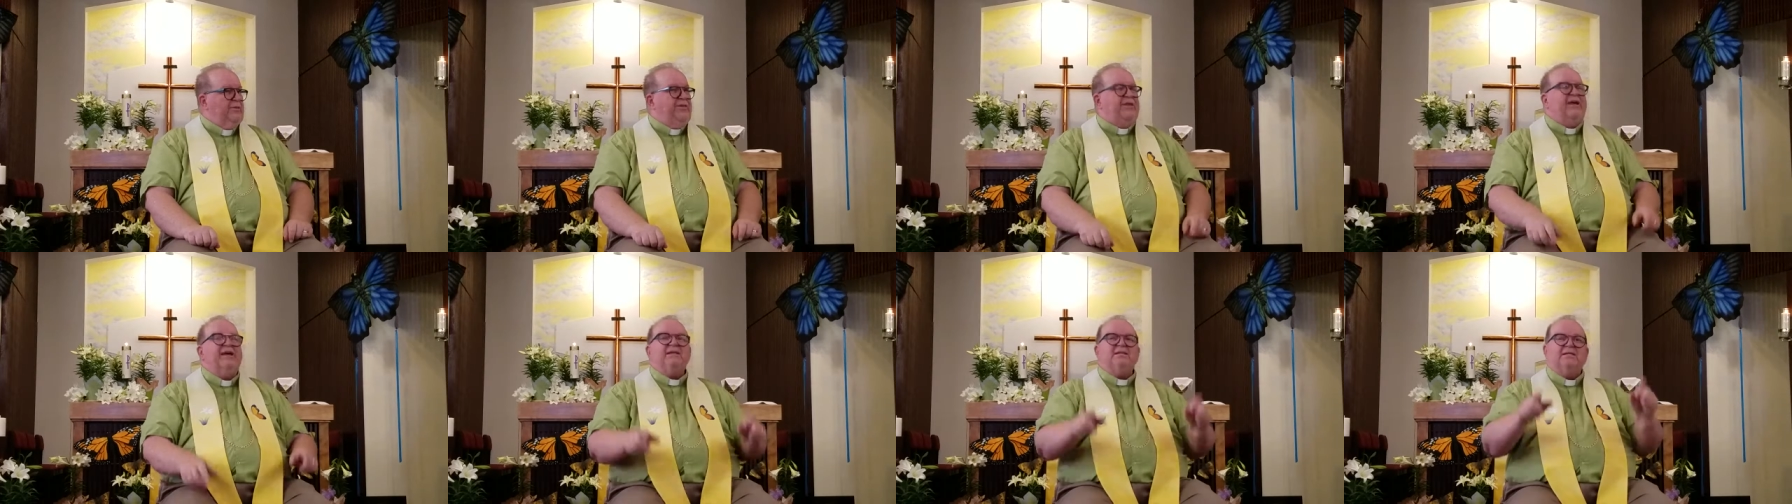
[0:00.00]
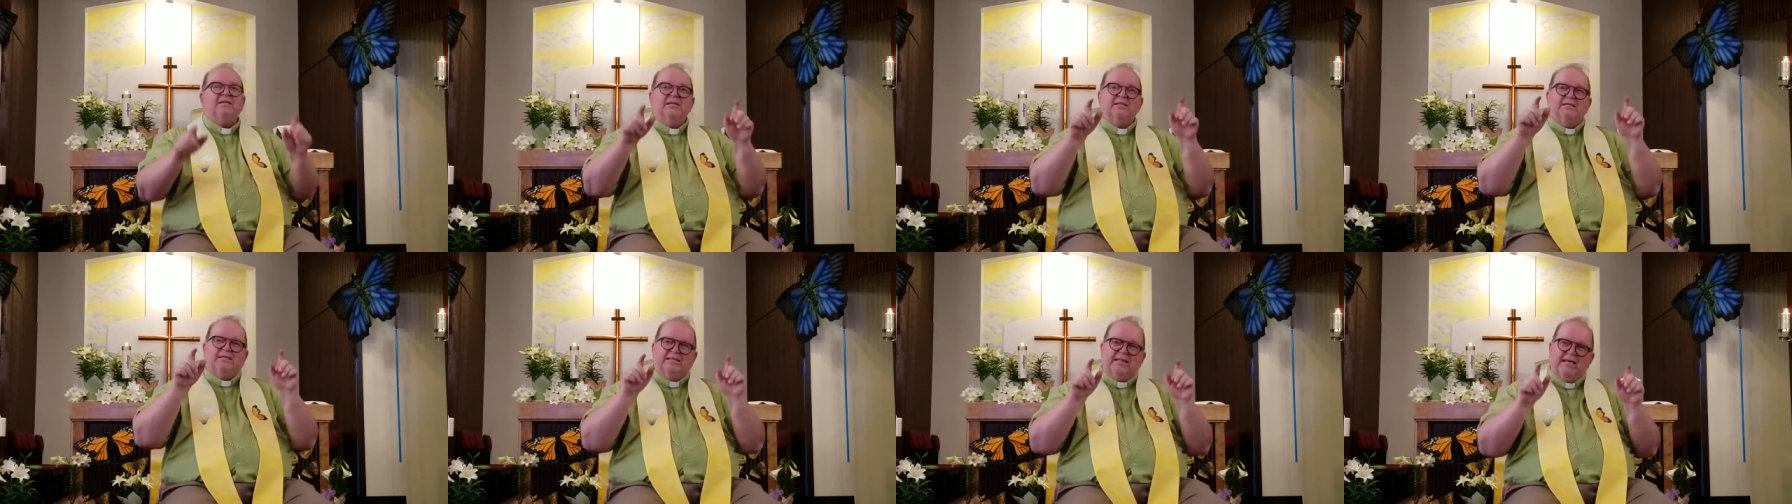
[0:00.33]

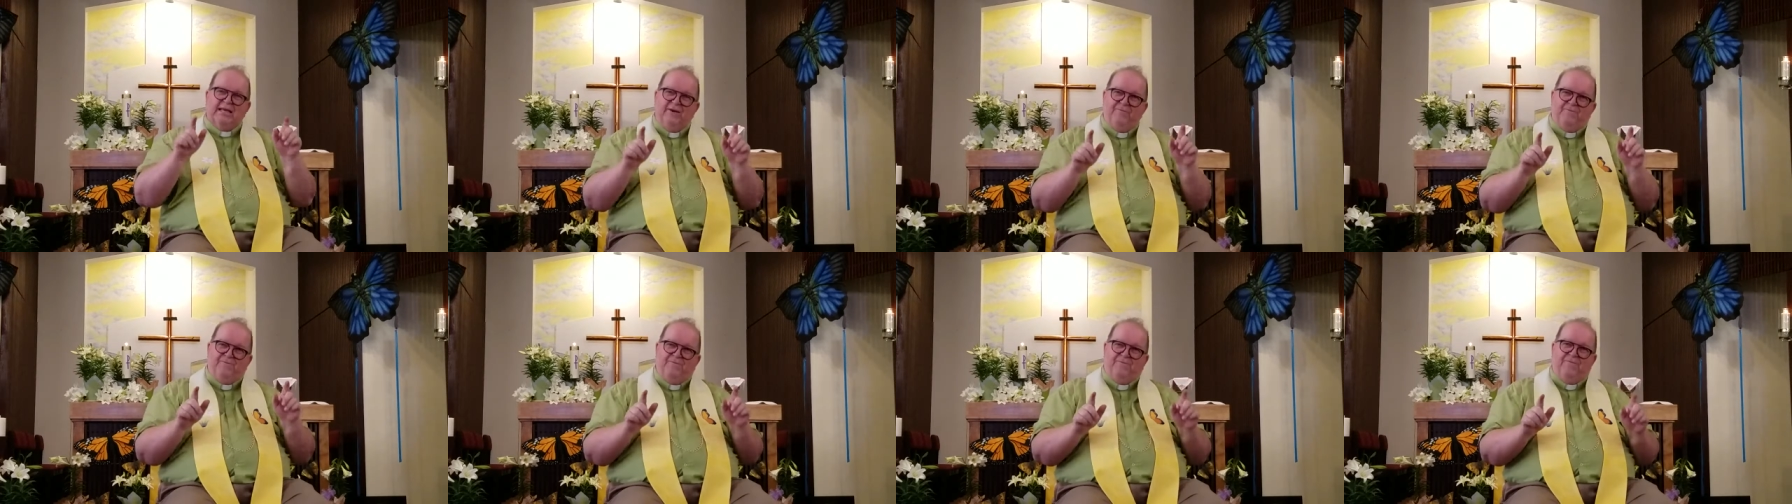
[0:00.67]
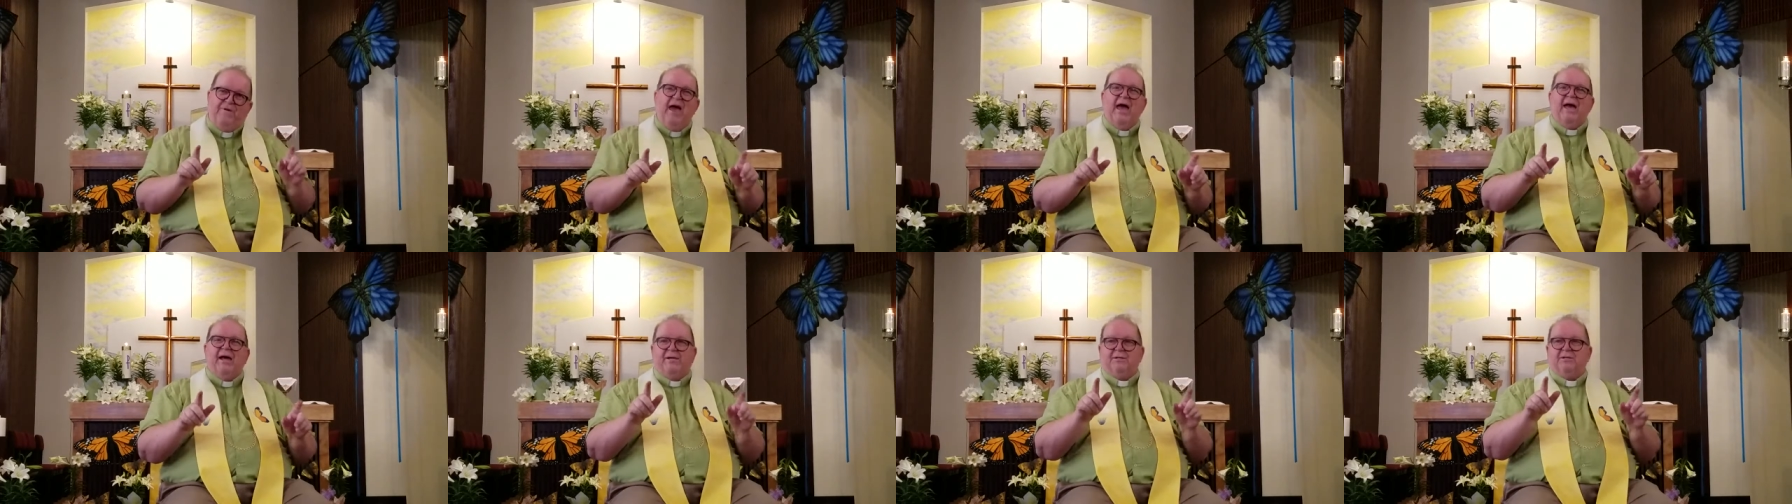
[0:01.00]
This is the
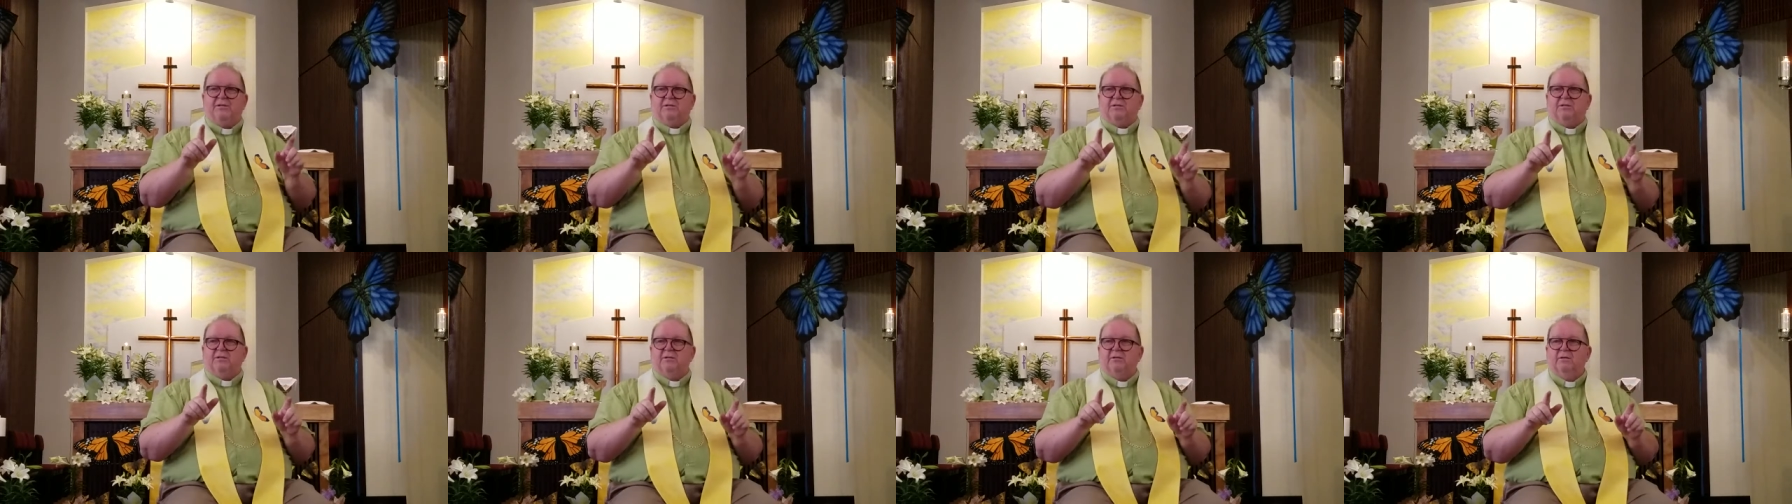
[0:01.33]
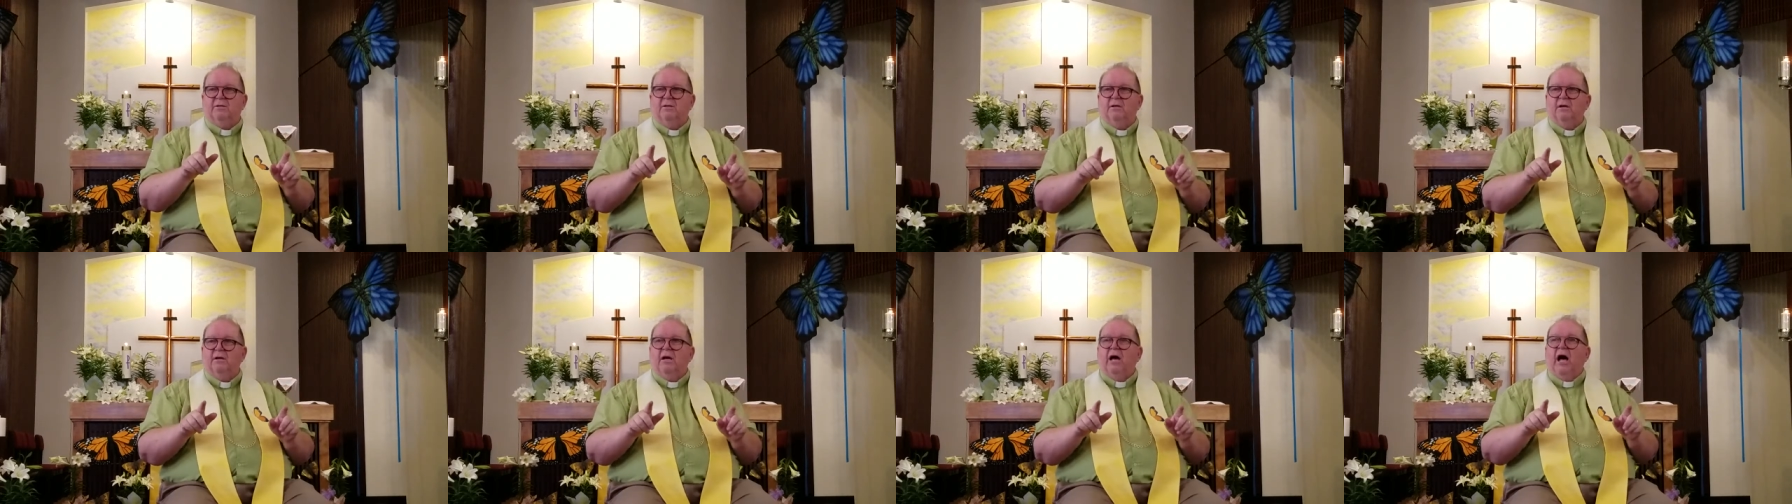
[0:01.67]
event
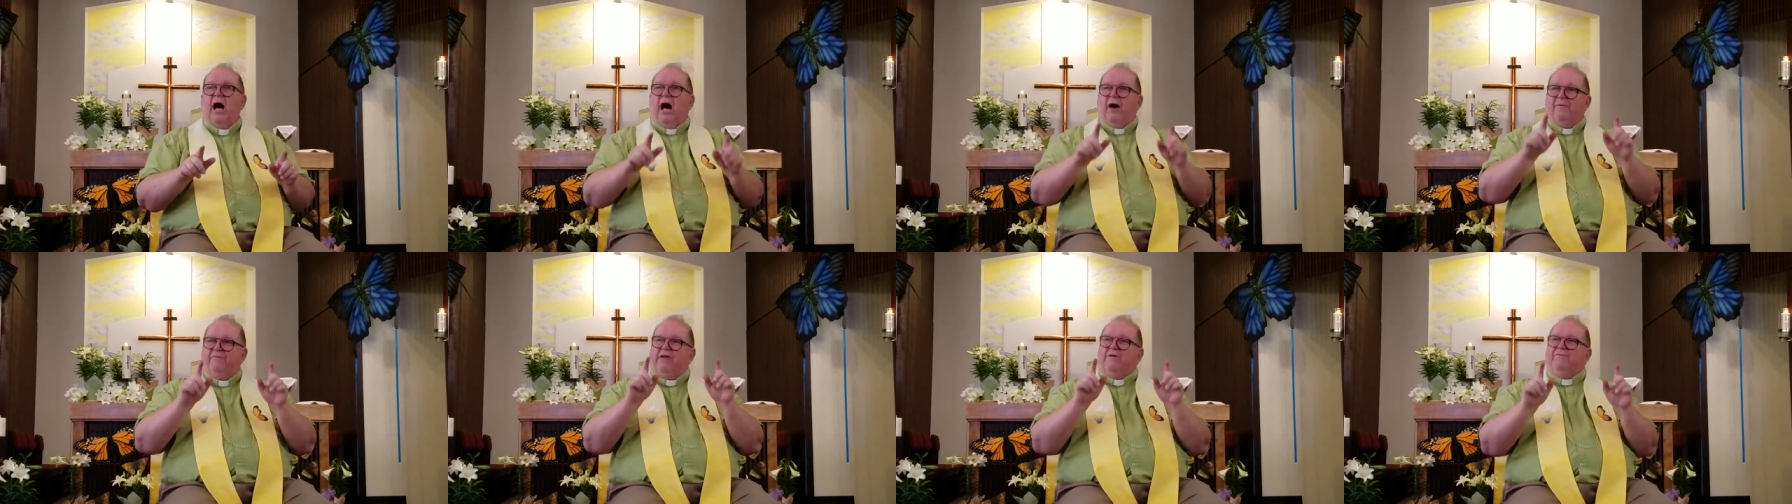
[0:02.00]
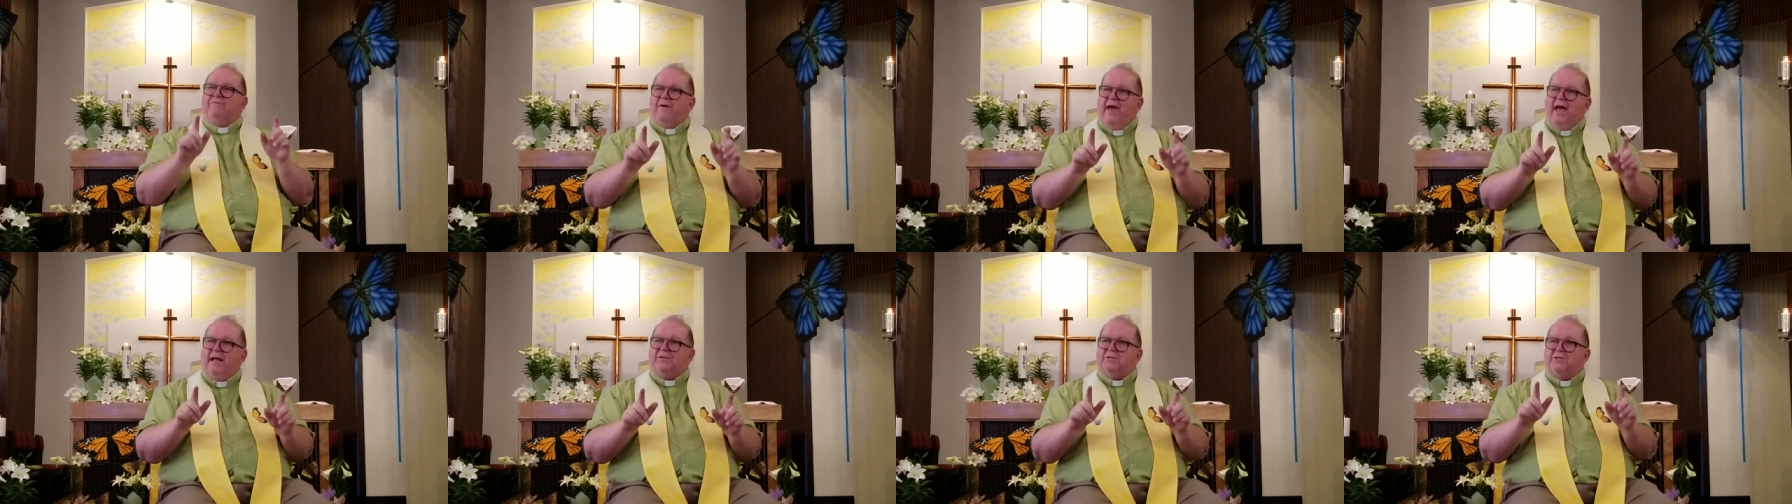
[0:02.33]
of
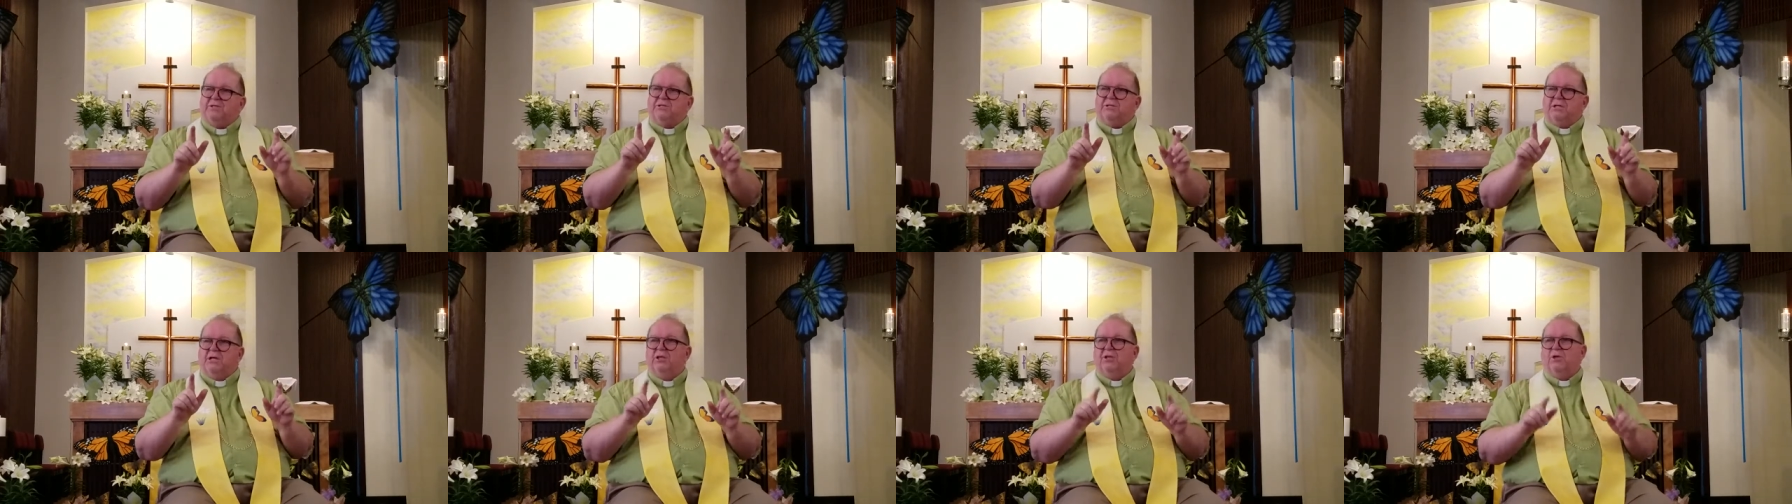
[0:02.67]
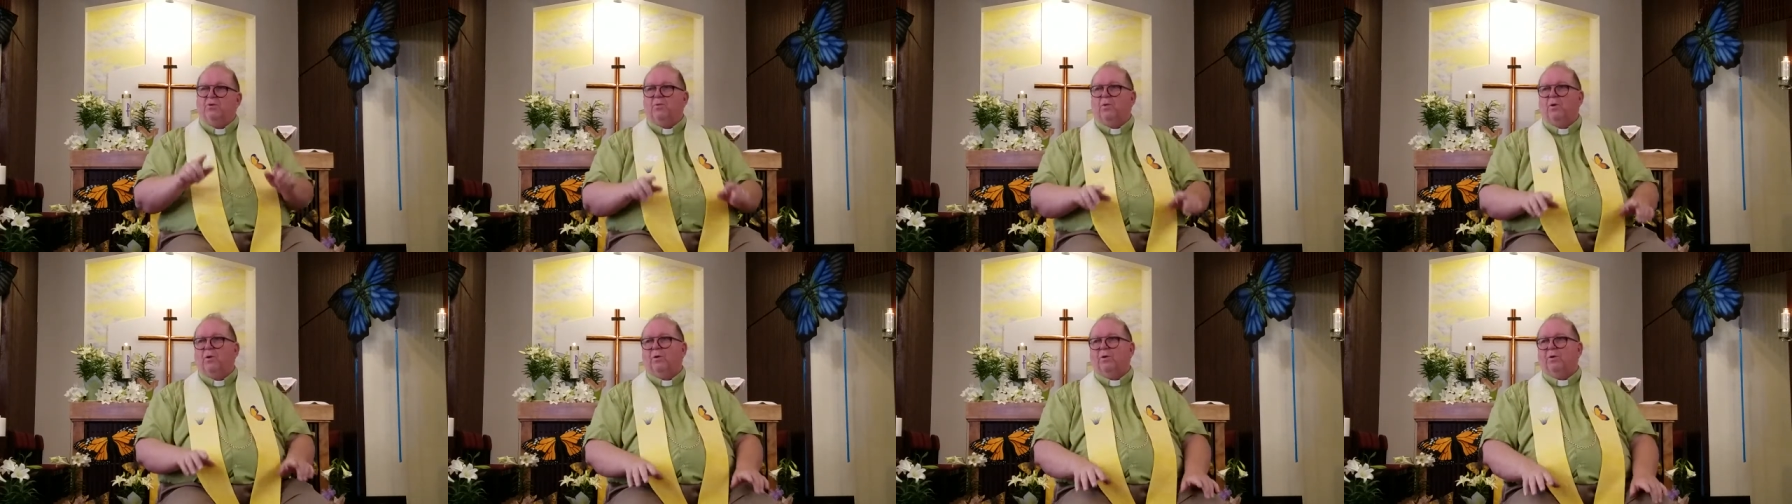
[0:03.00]
events in
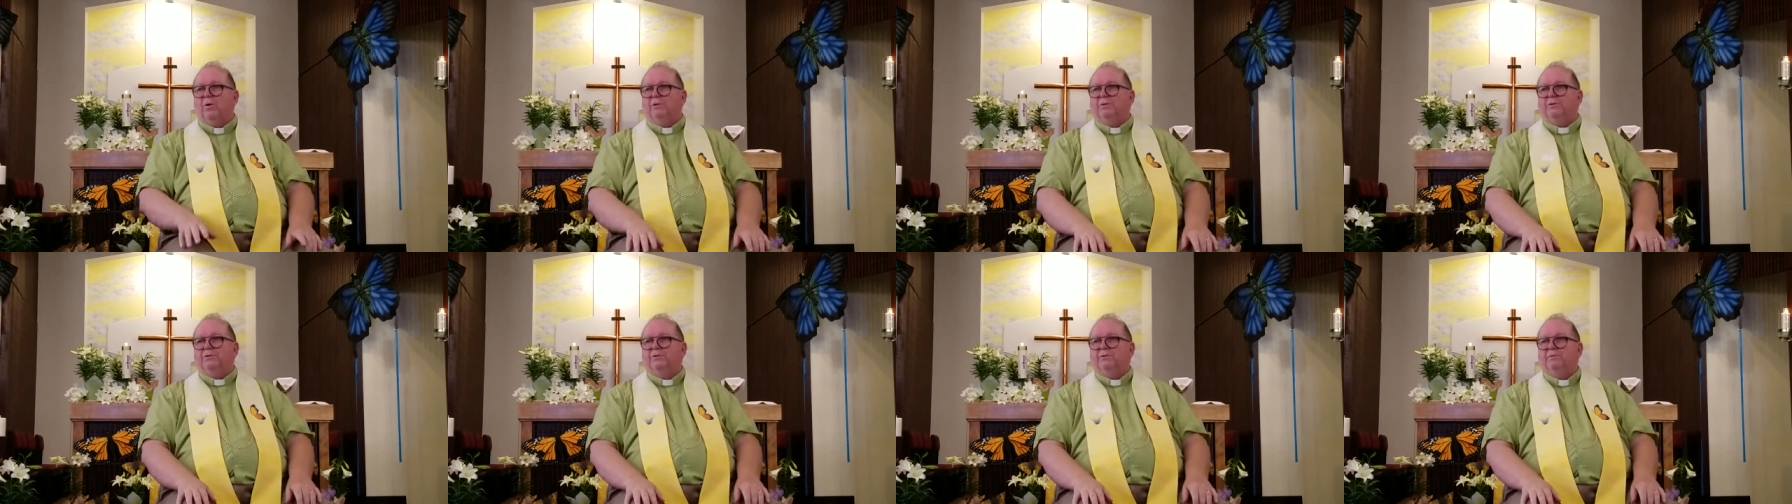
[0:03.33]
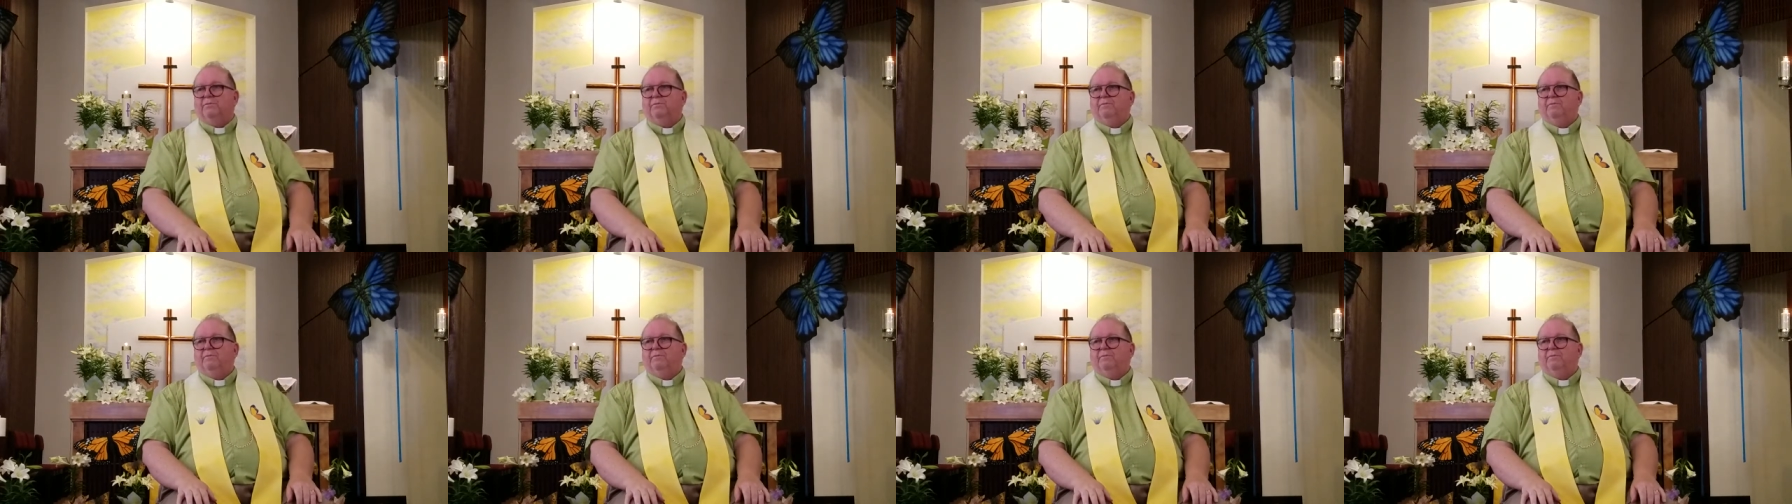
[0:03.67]
the world.